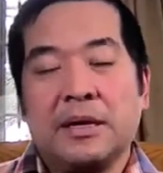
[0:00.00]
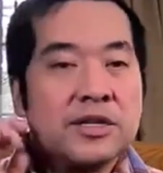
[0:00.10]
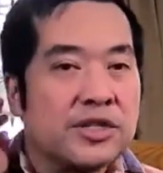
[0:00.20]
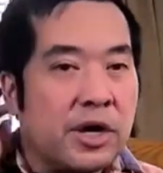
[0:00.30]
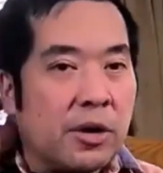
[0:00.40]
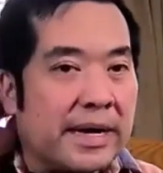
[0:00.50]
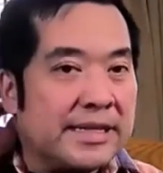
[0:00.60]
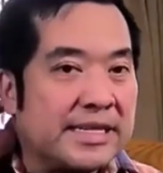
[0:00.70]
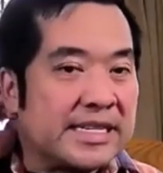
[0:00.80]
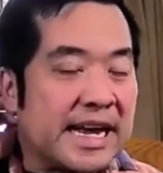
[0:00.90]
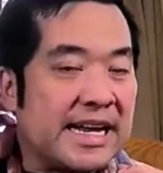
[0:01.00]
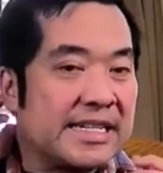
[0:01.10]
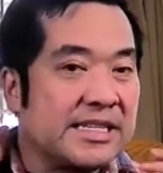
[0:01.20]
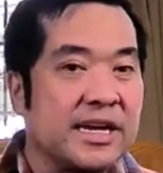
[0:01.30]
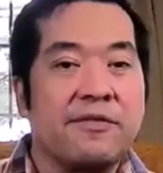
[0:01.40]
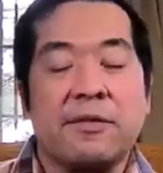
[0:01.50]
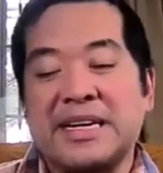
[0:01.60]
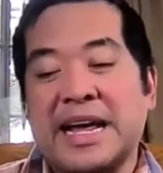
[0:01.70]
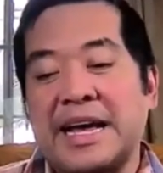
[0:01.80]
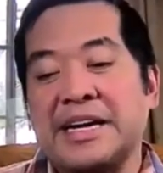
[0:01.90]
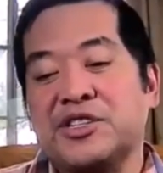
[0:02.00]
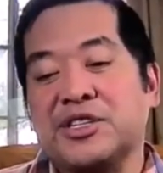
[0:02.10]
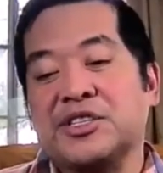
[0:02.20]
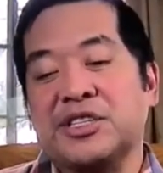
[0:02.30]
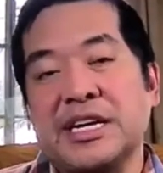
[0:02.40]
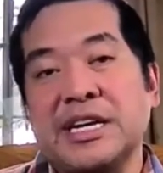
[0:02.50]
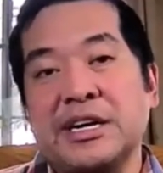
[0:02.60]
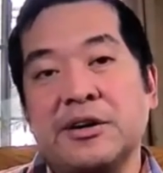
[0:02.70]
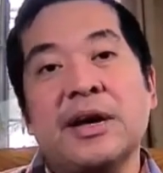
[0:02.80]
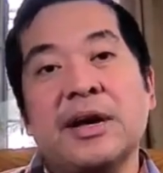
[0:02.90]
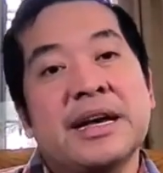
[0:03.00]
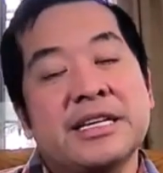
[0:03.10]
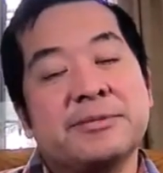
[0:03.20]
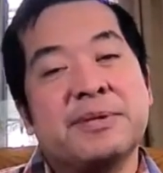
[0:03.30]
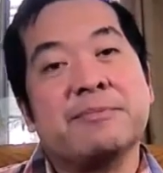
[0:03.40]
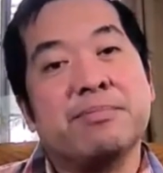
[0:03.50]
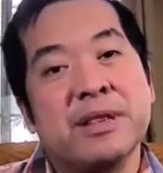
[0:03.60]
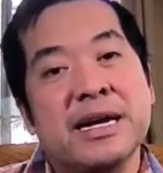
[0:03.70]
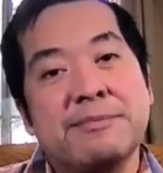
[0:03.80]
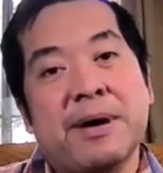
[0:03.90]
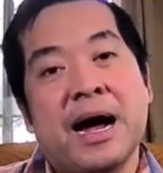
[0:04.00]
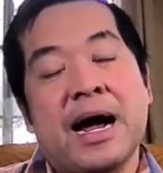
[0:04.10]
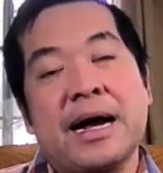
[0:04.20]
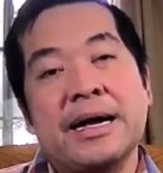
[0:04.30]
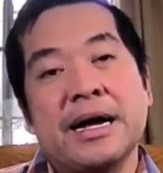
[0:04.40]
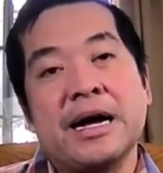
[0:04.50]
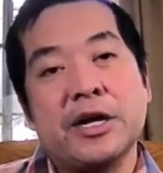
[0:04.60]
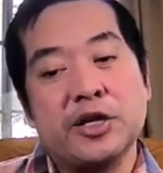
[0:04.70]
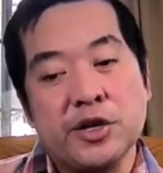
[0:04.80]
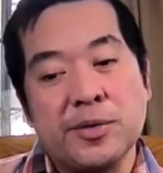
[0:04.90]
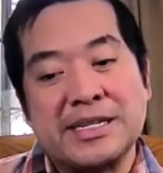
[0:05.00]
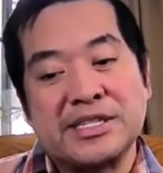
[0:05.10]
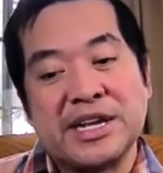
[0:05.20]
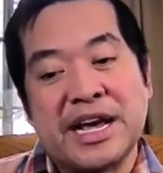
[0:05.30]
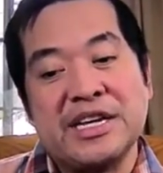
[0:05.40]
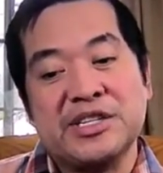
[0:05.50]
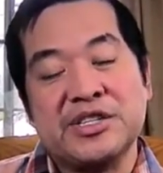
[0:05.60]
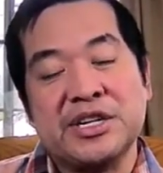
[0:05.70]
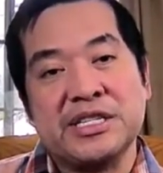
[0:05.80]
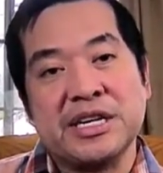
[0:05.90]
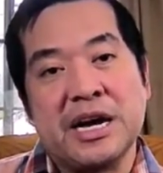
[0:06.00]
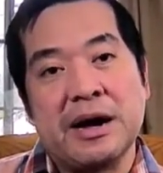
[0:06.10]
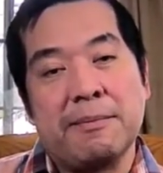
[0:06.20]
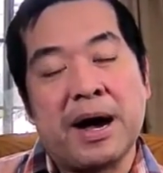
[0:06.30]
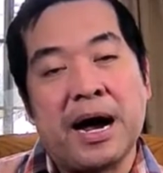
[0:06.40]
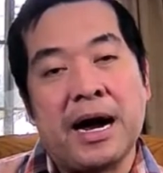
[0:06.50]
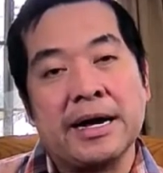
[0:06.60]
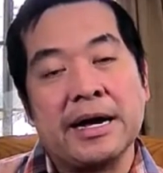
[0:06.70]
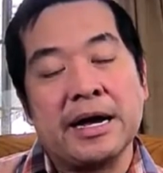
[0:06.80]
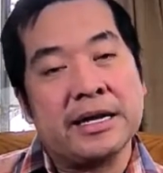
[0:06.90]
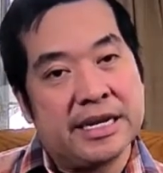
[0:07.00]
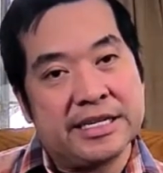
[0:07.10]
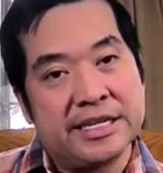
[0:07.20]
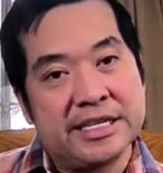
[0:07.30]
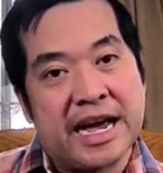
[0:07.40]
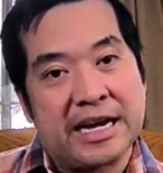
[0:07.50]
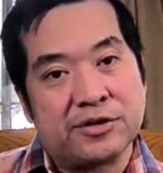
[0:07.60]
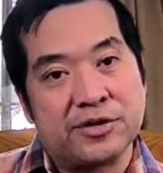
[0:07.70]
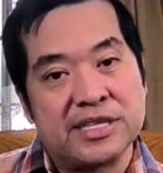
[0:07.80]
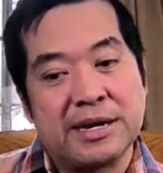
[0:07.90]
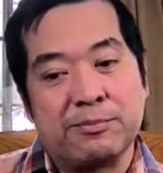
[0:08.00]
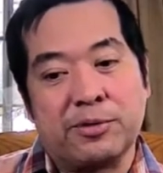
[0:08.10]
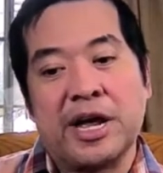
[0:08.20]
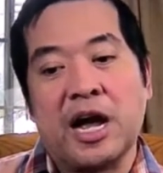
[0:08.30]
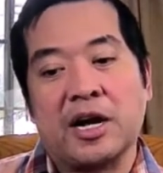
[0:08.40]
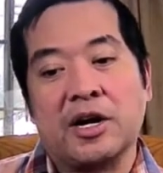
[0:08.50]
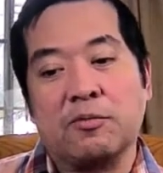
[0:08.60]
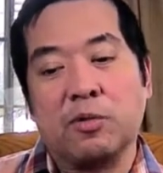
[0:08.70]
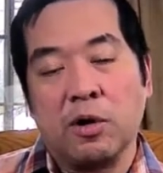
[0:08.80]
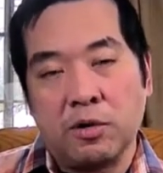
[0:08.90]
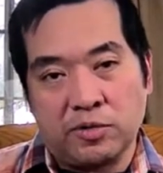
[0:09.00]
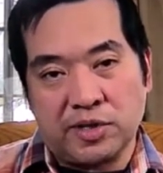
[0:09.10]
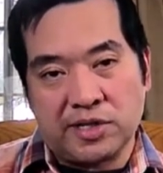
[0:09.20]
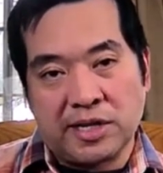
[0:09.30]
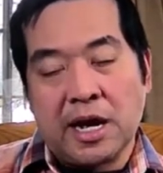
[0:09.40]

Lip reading: So in this case, the government agent here is being played by a U.S. agent by an Indian actress named Priyanka Rose,